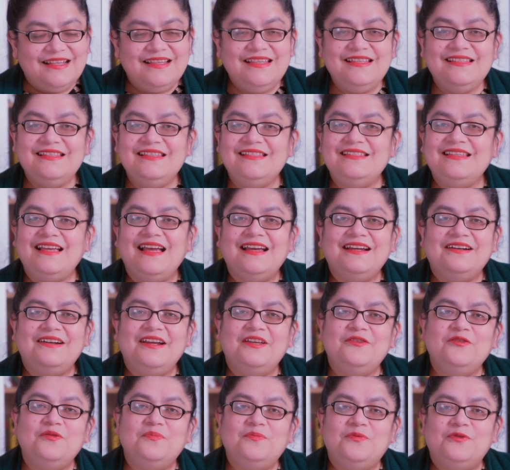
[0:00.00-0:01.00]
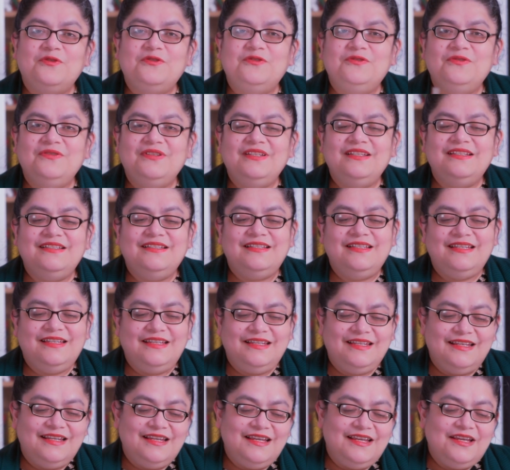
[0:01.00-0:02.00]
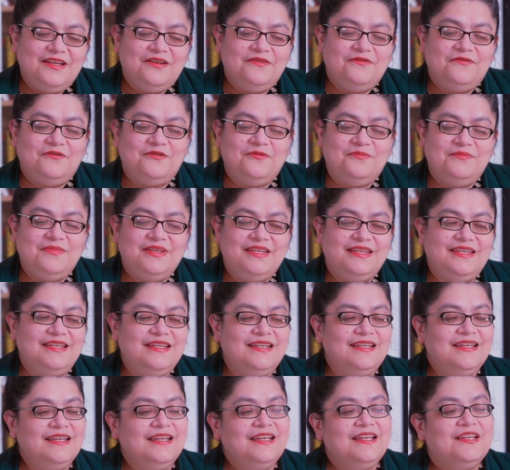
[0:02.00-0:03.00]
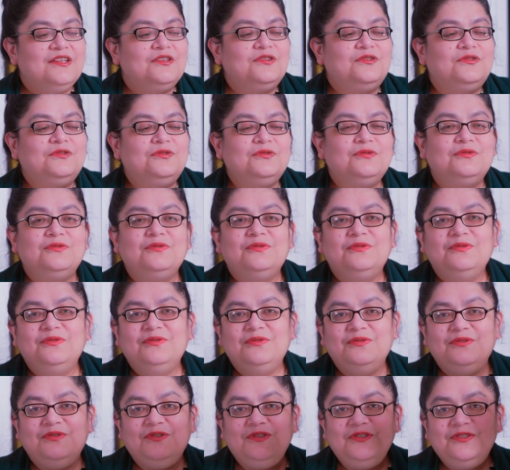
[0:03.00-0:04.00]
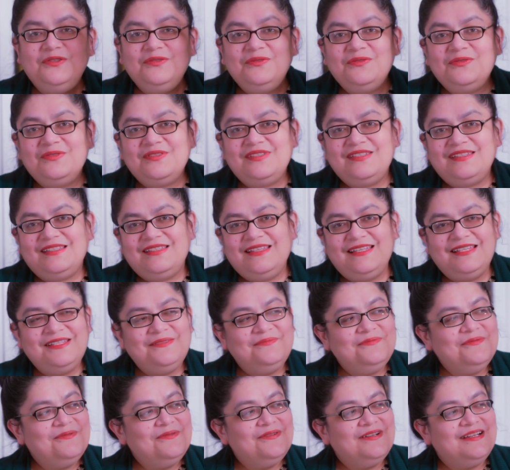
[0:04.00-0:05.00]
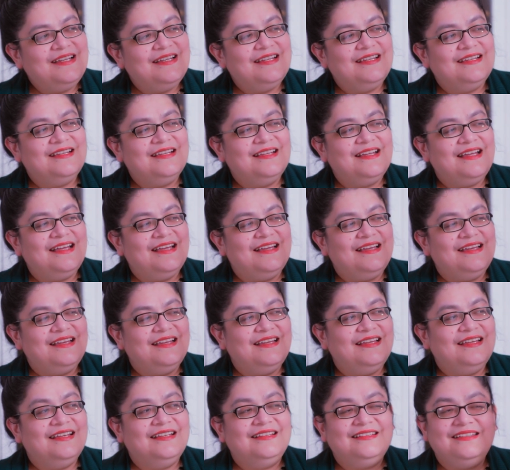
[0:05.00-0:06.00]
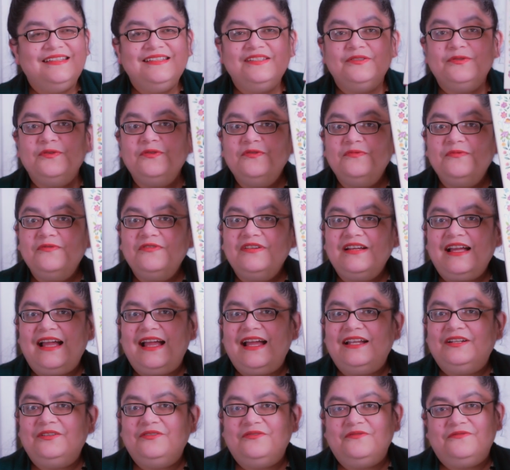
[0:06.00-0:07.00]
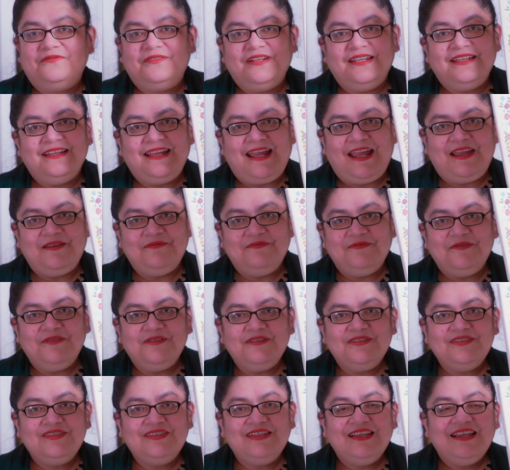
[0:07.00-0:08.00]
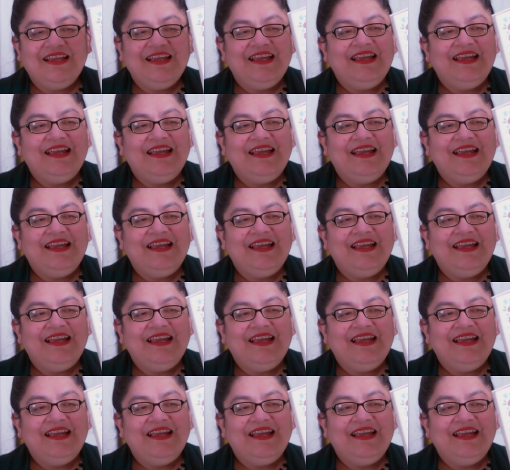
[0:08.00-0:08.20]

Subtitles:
this is a great opportunity for me to use this book, this cookbook, Anne of Green Gables.